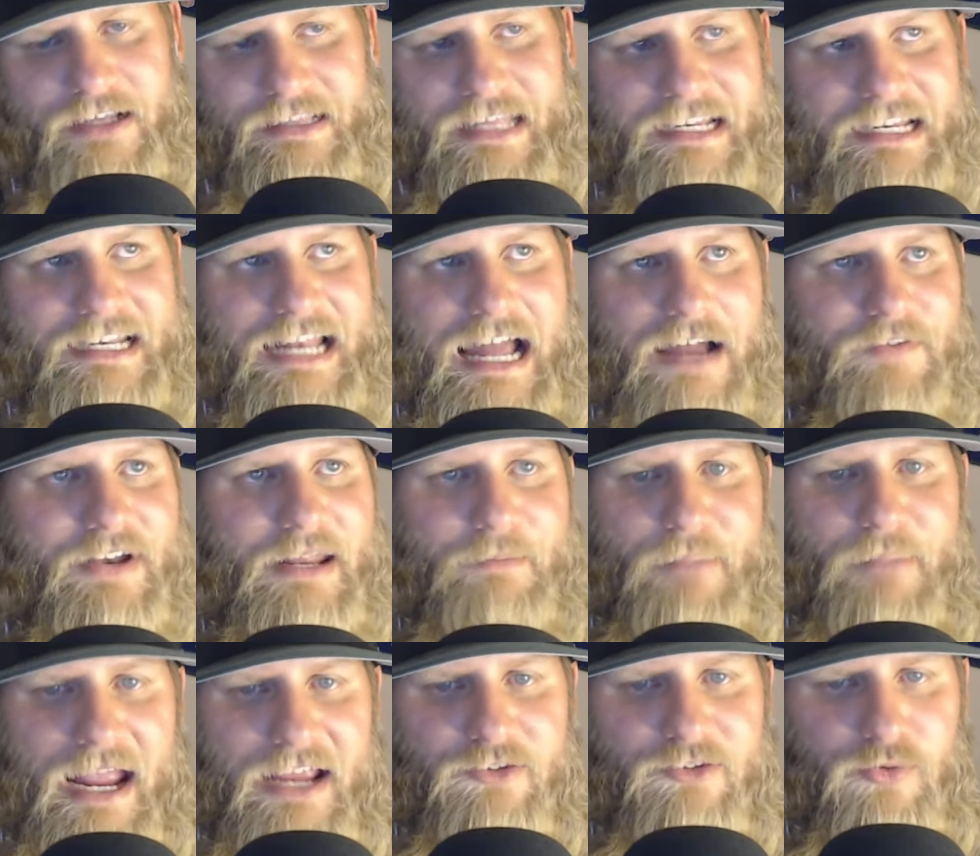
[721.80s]
like they didn't have any
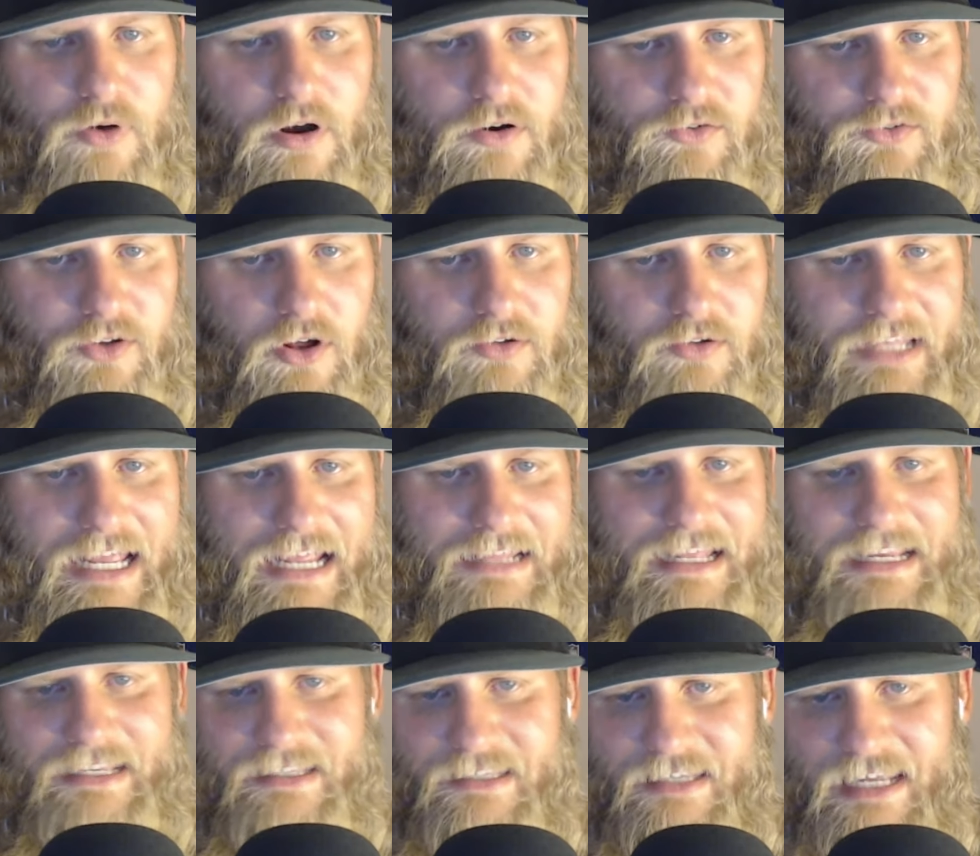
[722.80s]
base runners all day. They